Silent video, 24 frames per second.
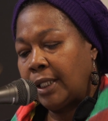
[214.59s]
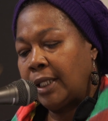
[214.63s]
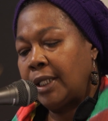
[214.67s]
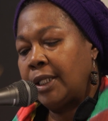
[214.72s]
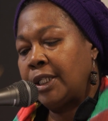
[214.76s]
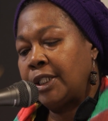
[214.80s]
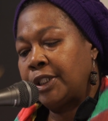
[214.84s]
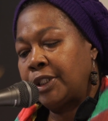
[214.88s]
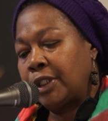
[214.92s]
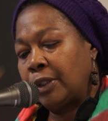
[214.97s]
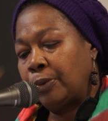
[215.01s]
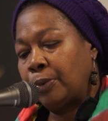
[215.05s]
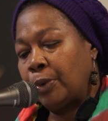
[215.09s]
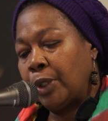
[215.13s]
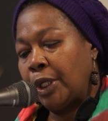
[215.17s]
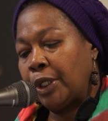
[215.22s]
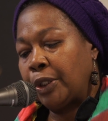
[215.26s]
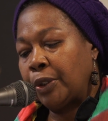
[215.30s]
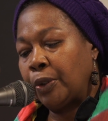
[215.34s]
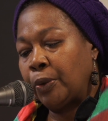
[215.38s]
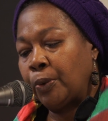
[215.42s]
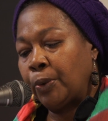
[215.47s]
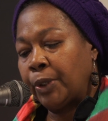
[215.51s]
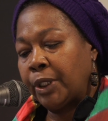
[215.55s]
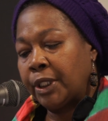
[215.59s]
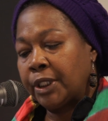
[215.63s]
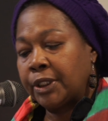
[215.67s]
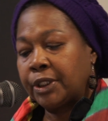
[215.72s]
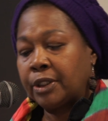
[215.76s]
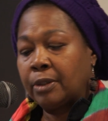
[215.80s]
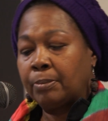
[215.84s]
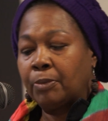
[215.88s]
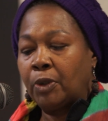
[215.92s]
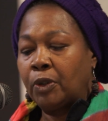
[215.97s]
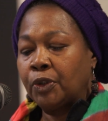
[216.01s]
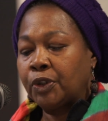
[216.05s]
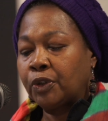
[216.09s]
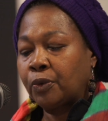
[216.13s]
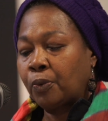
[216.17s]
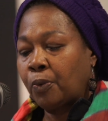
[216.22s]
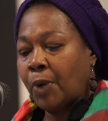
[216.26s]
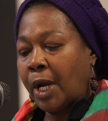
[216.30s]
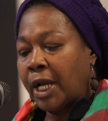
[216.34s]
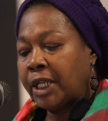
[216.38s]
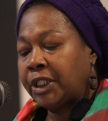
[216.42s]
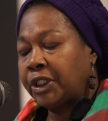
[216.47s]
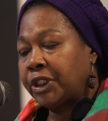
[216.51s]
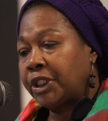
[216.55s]
is the one who is the most
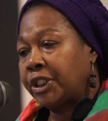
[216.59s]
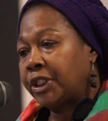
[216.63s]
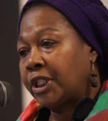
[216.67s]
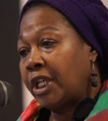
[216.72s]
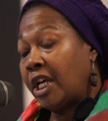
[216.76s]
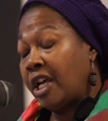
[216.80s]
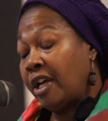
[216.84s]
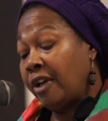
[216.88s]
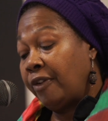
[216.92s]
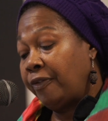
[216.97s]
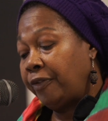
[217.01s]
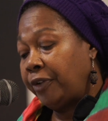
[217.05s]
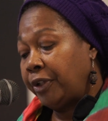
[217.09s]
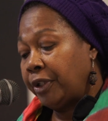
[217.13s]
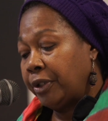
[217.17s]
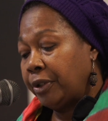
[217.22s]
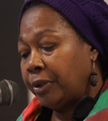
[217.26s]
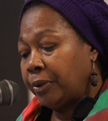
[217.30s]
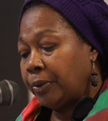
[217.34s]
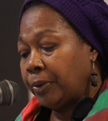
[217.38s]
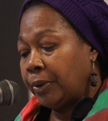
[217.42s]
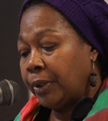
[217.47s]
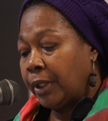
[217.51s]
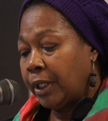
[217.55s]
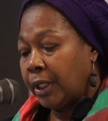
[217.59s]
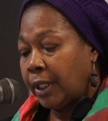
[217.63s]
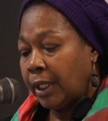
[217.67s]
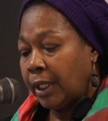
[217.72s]
righteous of you,